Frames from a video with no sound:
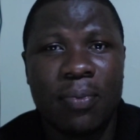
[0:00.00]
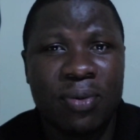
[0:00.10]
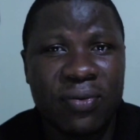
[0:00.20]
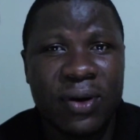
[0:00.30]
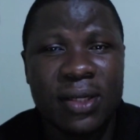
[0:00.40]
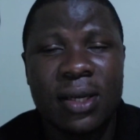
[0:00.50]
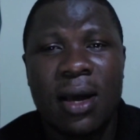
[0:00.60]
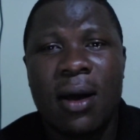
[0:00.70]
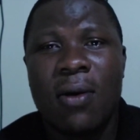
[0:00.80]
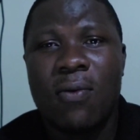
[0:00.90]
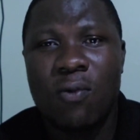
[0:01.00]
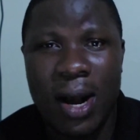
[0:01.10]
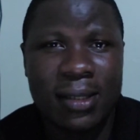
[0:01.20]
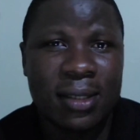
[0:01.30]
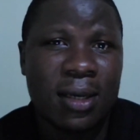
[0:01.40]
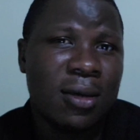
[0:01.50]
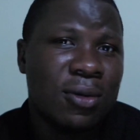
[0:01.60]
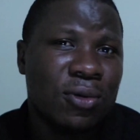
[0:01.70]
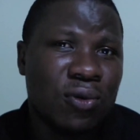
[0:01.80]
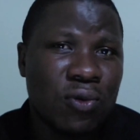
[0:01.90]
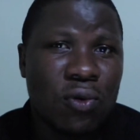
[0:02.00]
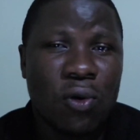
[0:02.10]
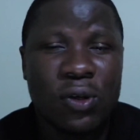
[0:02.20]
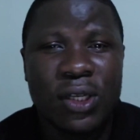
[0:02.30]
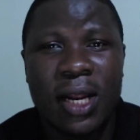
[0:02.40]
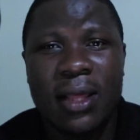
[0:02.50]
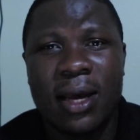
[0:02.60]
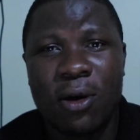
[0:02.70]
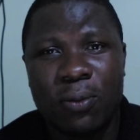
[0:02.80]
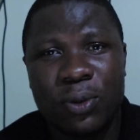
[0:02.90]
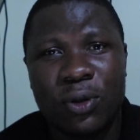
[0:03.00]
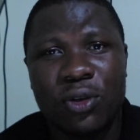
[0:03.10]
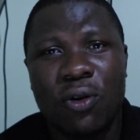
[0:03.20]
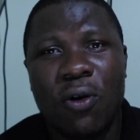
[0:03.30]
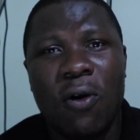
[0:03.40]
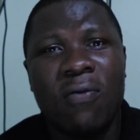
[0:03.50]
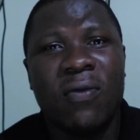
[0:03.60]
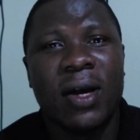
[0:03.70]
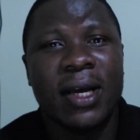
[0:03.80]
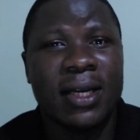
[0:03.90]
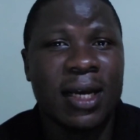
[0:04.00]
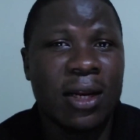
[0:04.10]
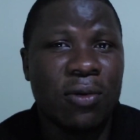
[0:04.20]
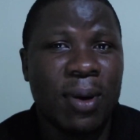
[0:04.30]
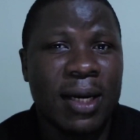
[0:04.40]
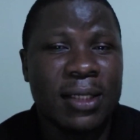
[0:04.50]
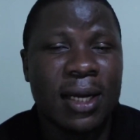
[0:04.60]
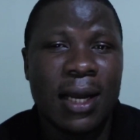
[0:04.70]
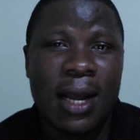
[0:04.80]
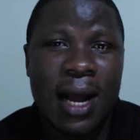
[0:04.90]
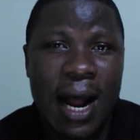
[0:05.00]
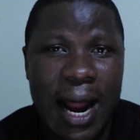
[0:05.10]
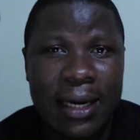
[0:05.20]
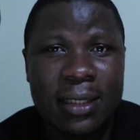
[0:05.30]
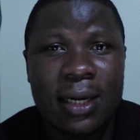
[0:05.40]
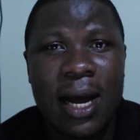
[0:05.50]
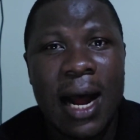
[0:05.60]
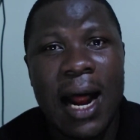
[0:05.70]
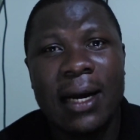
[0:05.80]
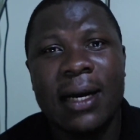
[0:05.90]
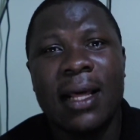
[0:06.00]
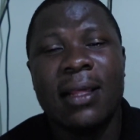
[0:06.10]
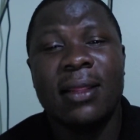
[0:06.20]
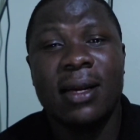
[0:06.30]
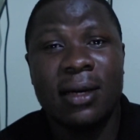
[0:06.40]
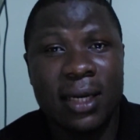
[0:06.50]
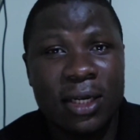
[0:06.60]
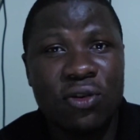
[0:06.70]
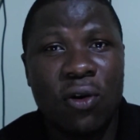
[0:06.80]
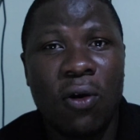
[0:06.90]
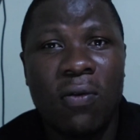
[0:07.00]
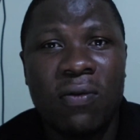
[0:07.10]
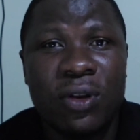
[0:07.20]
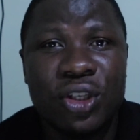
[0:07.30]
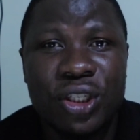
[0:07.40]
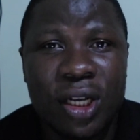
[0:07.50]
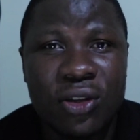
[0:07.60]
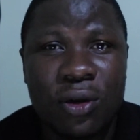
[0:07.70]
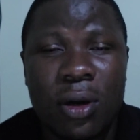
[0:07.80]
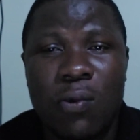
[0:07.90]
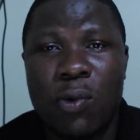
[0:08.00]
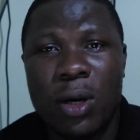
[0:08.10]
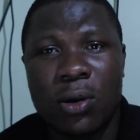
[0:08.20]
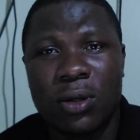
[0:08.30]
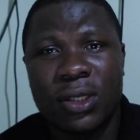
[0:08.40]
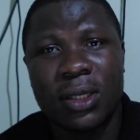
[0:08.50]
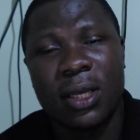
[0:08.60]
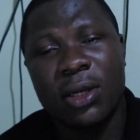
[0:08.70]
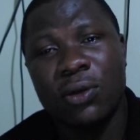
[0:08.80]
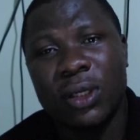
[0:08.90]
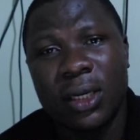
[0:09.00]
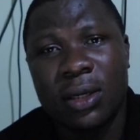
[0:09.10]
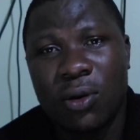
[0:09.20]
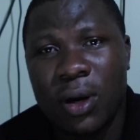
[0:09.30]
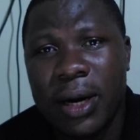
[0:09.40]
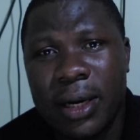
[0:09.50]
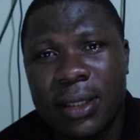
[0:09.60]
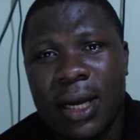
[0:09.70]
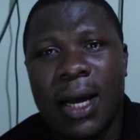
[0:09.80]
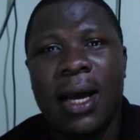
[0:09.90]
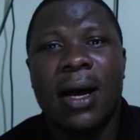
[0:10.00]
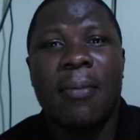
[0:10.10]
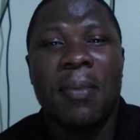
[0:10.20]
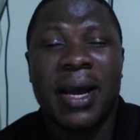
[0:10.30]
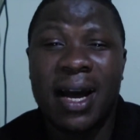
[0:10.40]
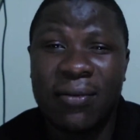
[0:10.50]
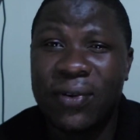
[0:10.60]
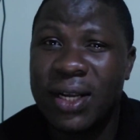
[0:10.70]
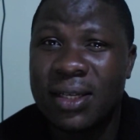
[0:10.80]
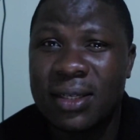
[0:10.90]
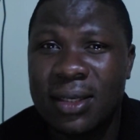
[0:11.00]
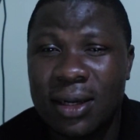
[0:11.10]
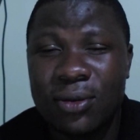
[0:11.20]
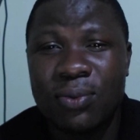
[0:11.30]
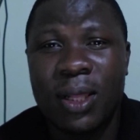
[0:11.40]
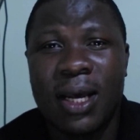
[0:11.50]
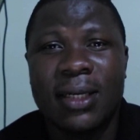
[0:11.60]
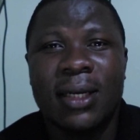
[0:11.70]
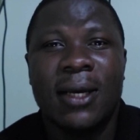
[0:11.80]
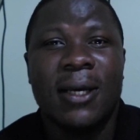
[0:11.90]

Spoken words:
preference was to consider their options of getting a new manager. And under the lead of Jason Wilcox, the new technical director, my gut feelings tells me that